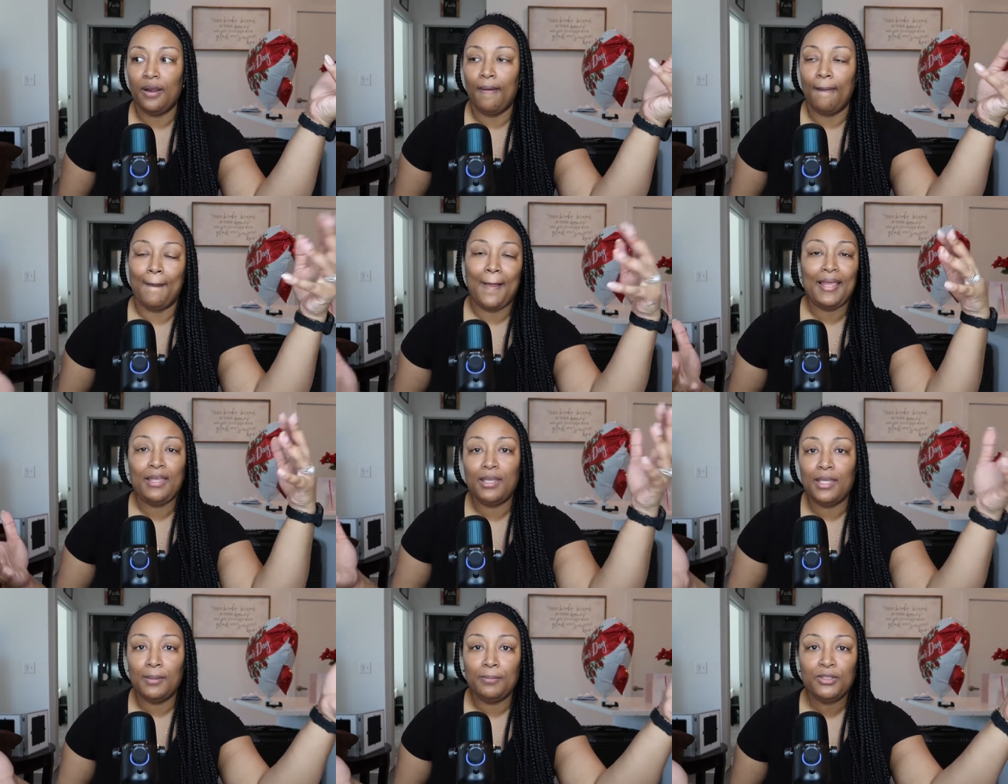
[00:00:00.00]
why
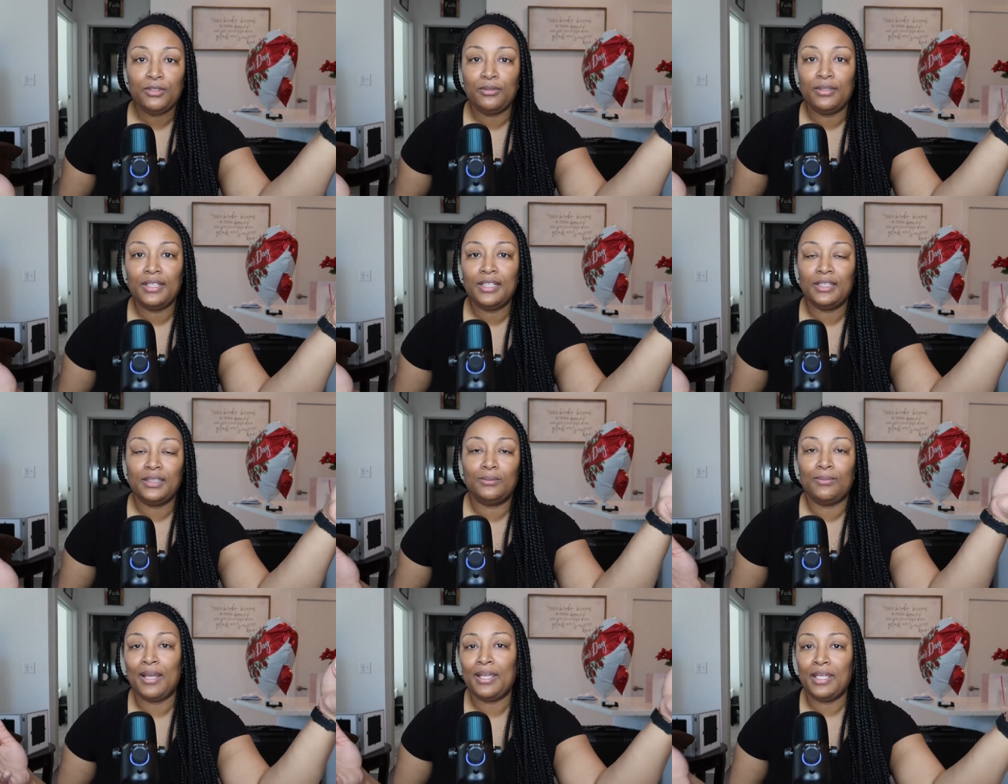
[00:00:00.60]
you keep doing
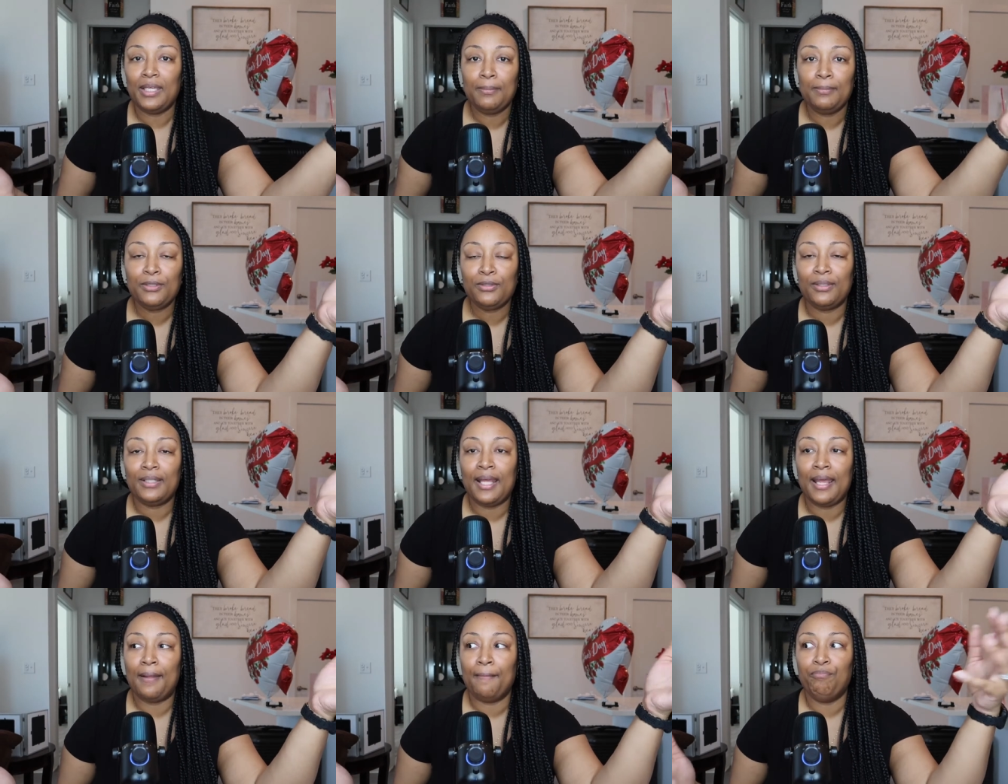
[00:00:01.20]
this why you keep
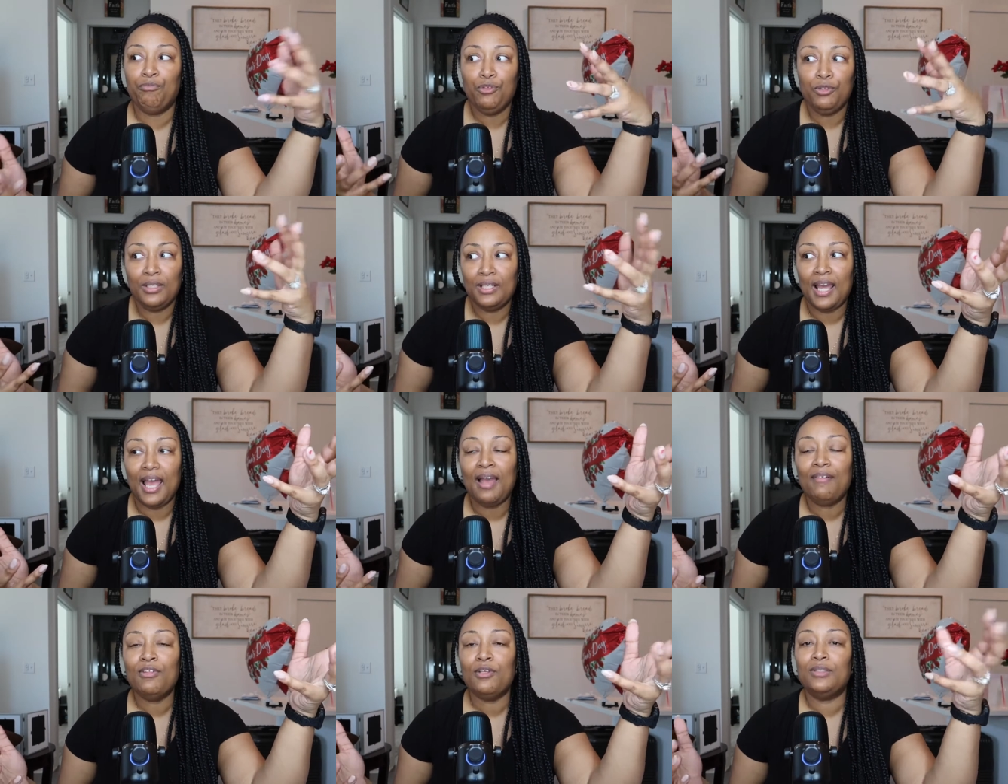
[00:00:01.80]
doing that and you could
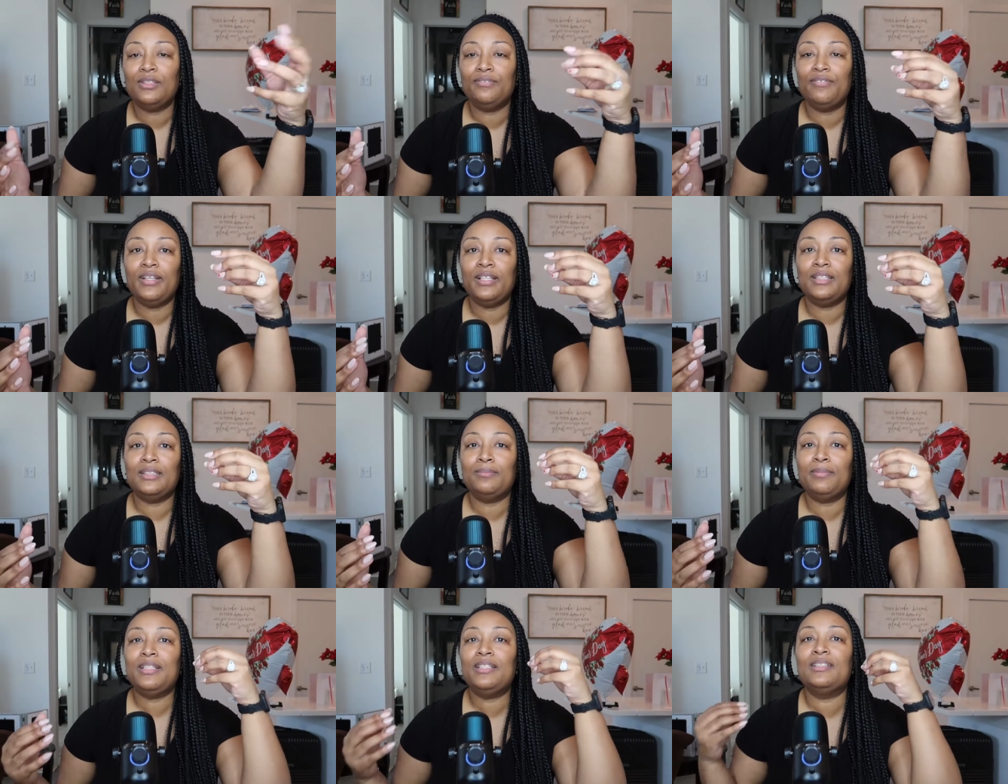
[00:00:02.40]
have those
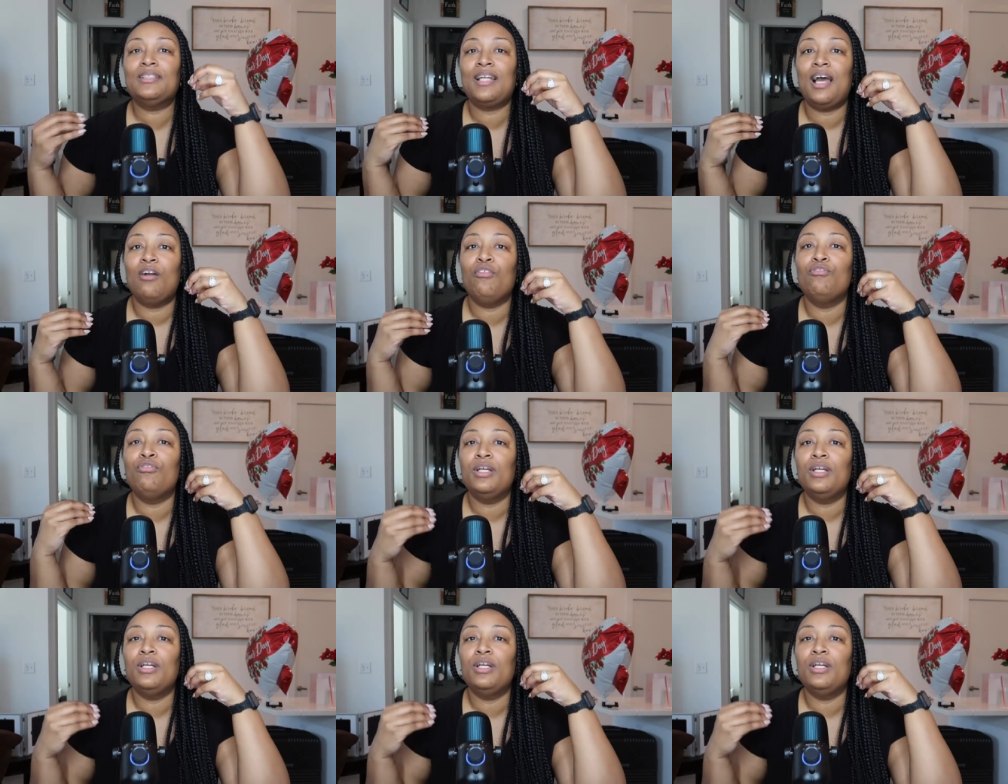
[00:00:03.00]
feelings but it's not